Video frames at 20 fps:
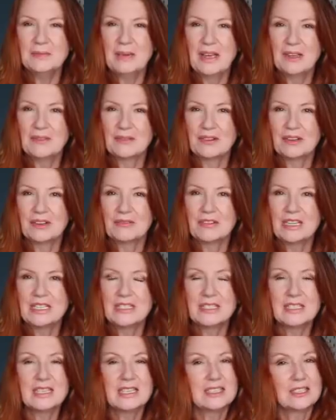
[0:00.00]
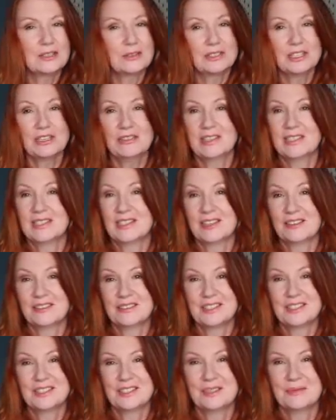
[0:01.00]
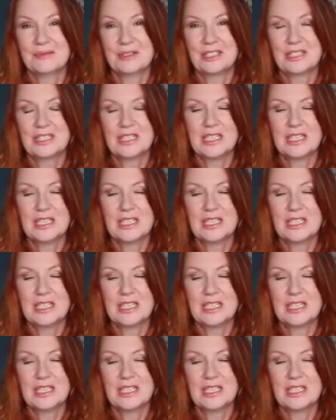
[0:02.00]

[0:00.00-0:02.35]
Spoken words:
a pair very recently, so I don't need to go into too much